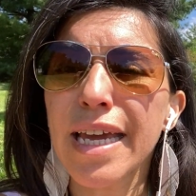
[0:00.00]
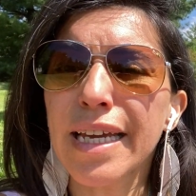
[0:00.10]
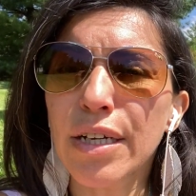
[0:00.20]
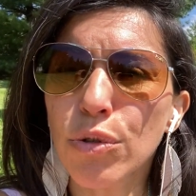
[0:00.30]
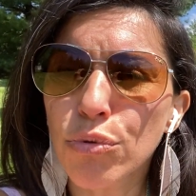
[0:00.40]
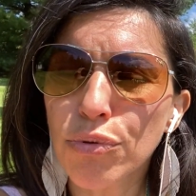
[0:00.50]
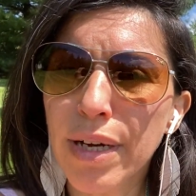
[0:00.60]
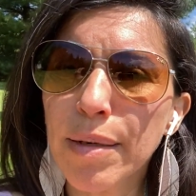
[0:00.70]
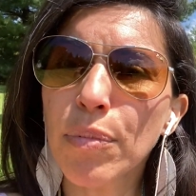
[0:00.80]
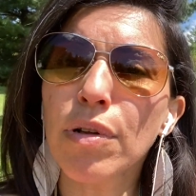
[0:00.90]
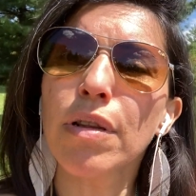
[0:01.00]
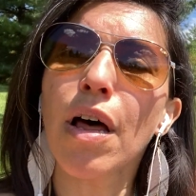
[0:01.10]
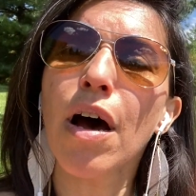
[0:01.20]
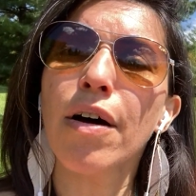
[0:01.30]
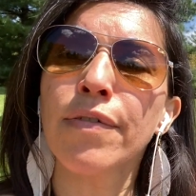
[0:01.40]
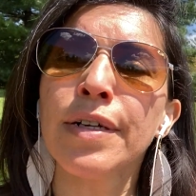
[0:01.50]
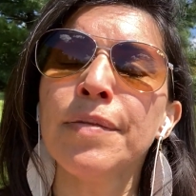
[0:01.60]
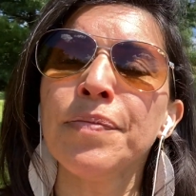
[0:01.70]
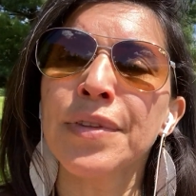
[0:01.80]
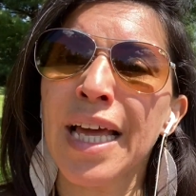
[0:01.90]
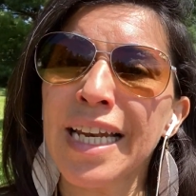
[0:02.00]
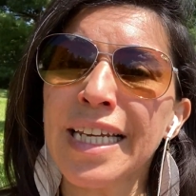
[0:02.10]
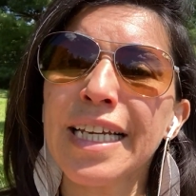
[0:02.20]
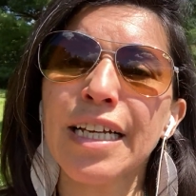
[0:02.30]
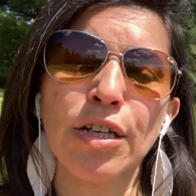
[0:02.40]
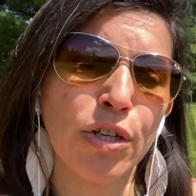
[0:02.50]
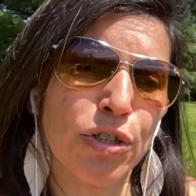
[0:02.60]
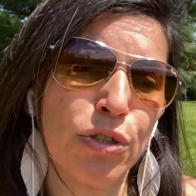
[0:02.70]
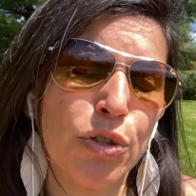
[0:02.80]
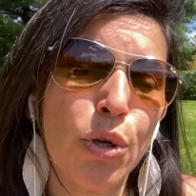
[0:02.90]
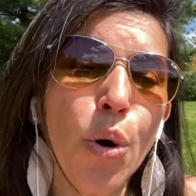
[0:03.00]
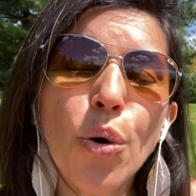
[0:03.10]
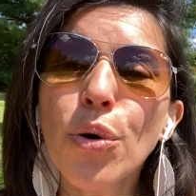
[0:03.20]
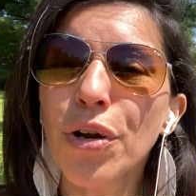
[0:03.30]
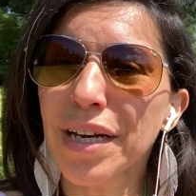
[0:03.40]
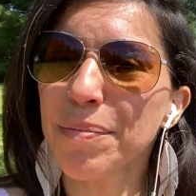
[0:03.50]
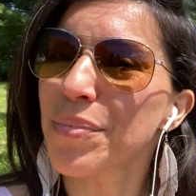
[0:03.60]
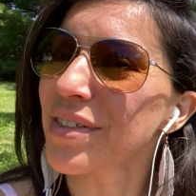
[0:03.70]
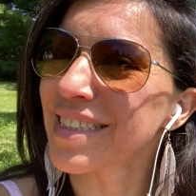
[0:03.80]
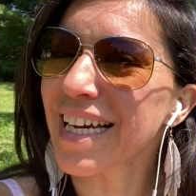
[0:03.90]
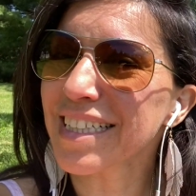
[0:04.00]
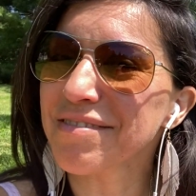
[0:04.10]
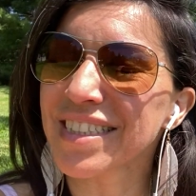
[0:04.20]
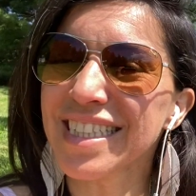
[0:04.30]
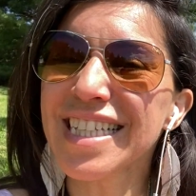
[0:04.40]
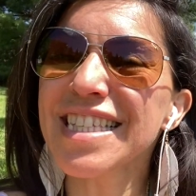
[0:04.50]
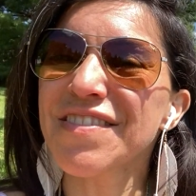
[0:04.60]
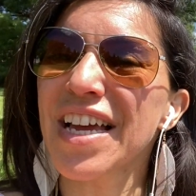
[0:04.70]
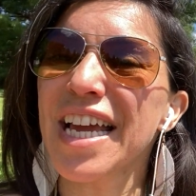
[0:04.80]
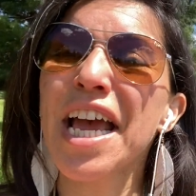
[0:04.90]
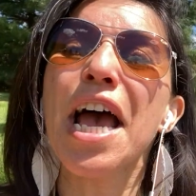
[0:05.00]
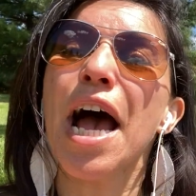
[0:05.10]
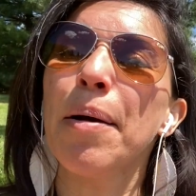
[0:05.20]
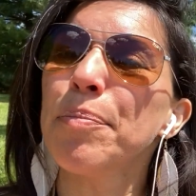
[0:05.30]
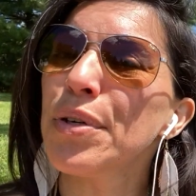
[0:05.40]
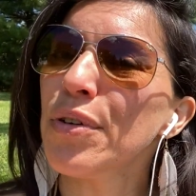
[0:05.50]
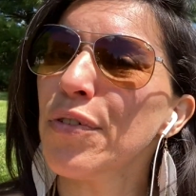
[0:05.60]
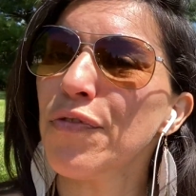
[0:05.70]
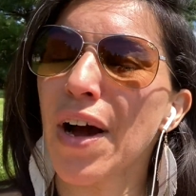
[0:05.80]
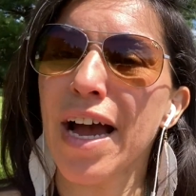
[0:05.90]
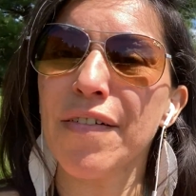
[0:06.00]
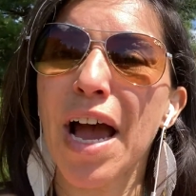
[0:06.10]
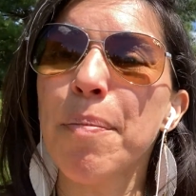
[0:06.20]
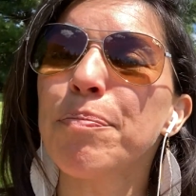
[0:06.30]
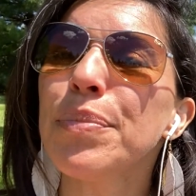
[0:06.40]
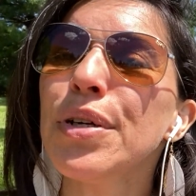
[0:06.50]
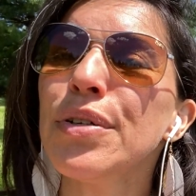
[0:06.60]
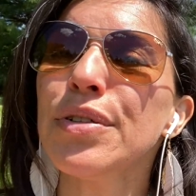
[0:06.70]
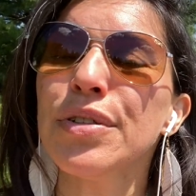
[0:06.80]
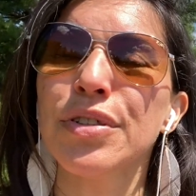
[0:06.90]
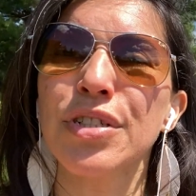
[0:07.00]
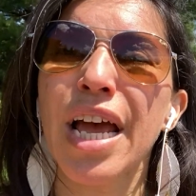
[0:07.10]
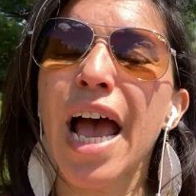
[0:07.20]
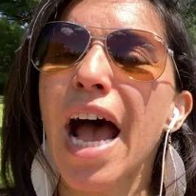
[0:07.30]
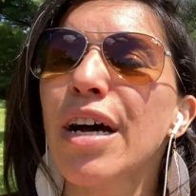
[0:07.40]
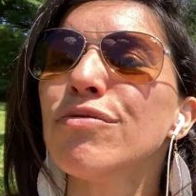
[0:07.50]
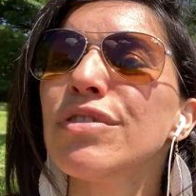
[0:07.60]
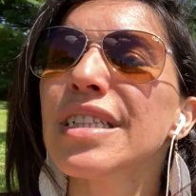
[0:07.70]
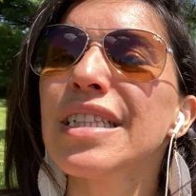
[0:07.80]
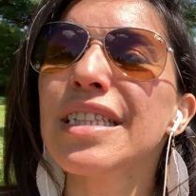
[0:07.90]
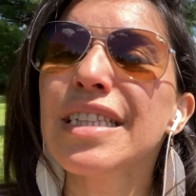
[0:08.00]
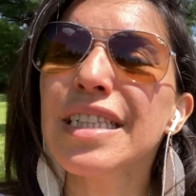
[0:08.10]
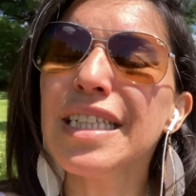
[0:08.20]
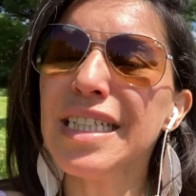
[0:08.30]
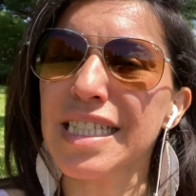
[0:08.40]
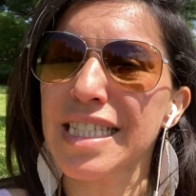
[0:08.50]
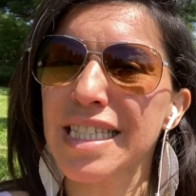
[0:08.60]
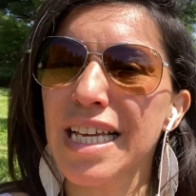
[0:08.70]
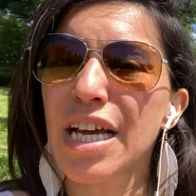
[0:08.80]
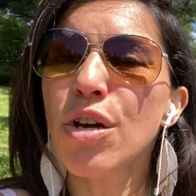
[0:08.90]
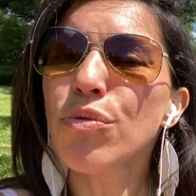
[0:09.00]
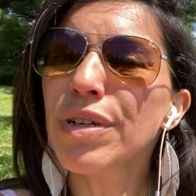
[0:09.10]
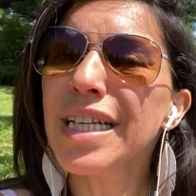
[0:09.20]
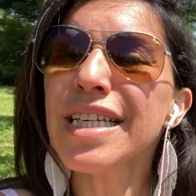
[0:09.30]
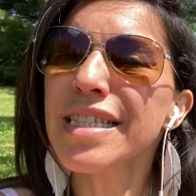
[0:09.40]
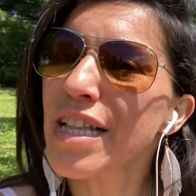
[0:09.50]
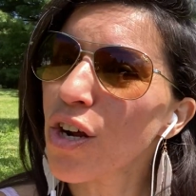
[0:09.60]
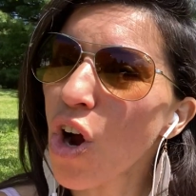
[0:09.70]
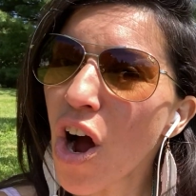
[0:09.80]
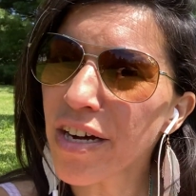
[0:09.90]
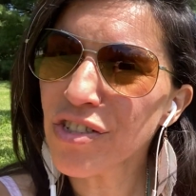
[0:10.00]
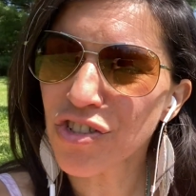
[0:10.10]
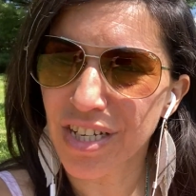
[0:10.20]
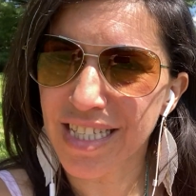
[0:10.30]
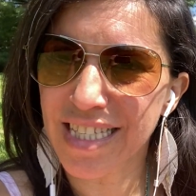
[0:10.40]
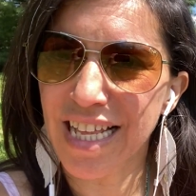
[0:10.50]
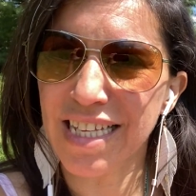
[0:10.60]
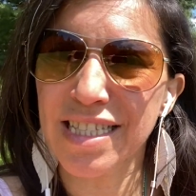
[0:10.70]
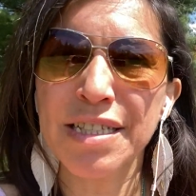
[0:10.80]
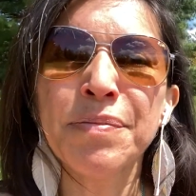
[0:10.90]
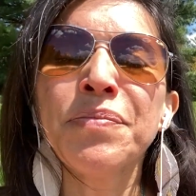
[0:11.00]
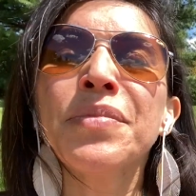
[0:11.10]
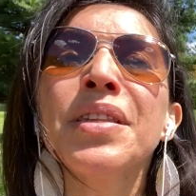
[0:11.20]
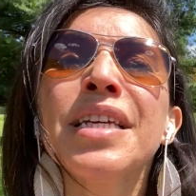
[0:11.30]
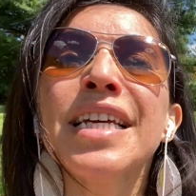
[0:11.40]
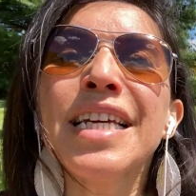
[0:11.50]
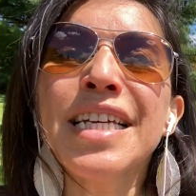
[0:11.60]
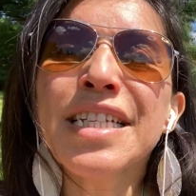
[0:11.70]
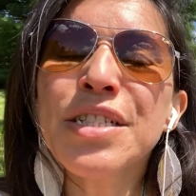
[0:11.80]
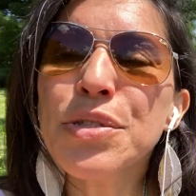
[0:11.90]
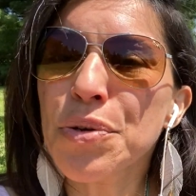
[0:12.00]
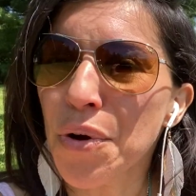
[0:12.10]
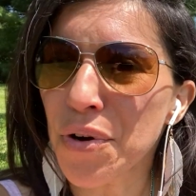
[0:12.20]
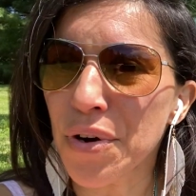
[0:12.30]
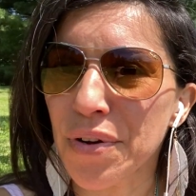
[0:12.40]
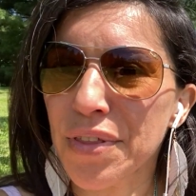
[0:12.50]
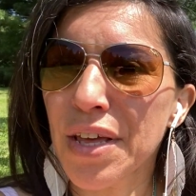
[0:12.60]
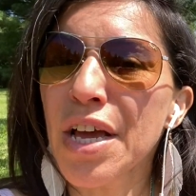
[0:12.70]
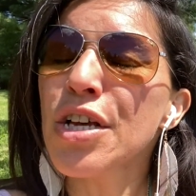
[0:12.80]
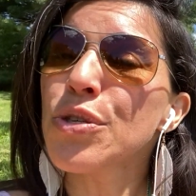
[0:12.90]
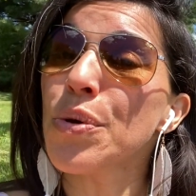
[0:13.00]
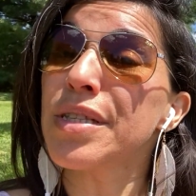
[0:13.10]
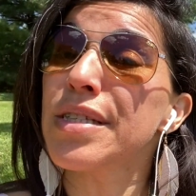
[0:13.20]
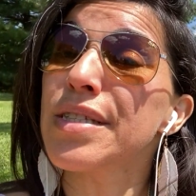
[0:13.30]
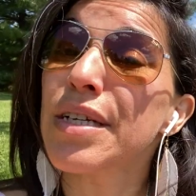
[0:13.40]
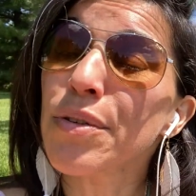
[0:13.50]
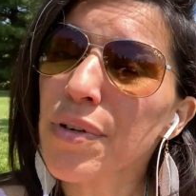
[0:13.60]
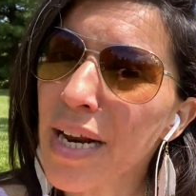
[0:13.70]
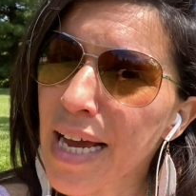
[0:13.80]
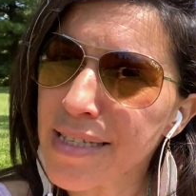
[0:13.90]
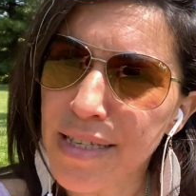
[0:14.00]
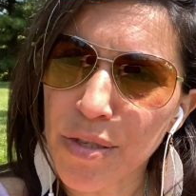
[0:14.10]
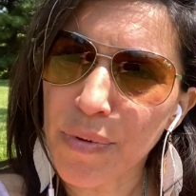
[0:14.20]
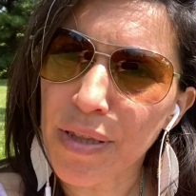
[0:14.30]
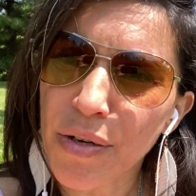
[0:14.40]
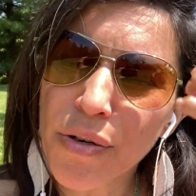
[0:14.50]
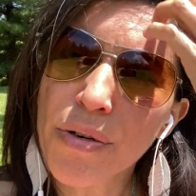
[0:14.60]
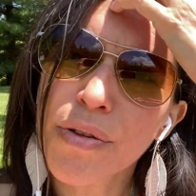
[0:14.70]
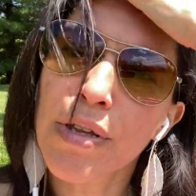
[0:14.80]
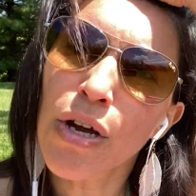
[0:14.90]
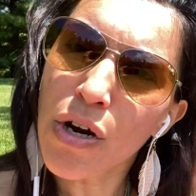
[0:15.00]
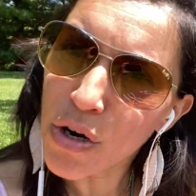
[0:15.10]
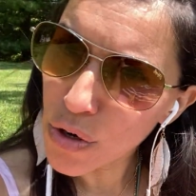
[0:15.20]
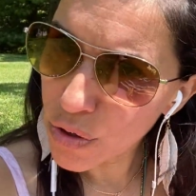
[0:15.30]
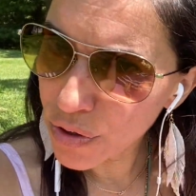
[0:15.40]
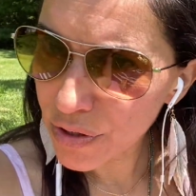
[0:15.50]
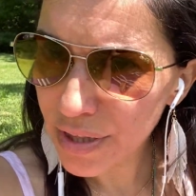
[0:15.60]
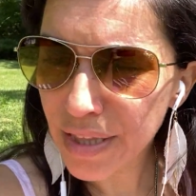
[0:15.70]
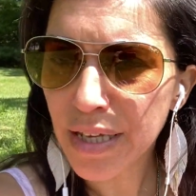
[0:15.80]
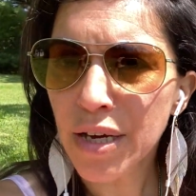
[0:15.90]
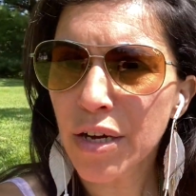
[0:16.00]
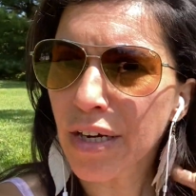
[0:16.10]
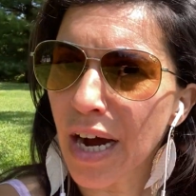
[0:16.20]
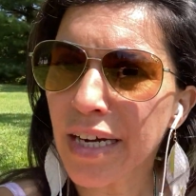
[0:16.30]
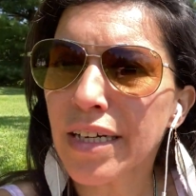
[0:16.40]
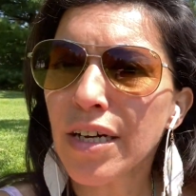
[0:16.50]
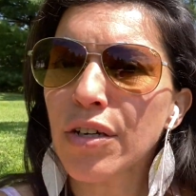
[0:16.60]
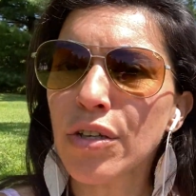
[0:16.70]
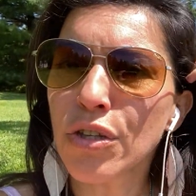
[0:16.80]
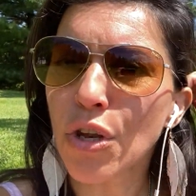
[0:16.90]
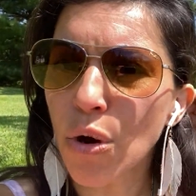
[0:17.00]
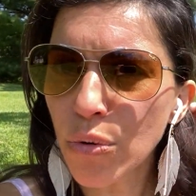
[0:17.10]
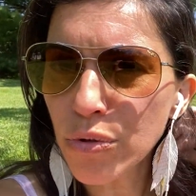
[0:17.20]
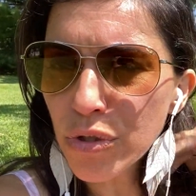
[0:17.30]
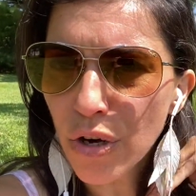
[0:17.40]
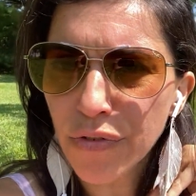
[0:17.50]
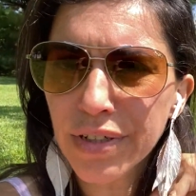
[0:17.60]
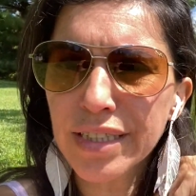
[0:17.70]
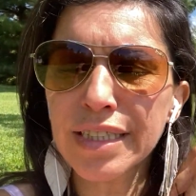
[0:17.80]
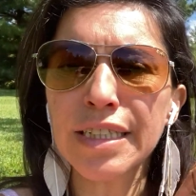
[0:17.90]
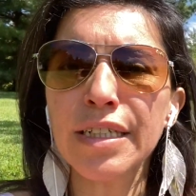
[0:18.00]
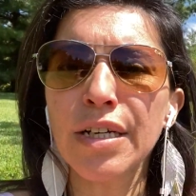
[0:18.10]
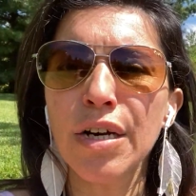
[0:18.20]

incredible love that it can totally protect in this day and purify and purge and release, release a consciousness into earth. So it synchronizes with earth. Earth, Gaia knows already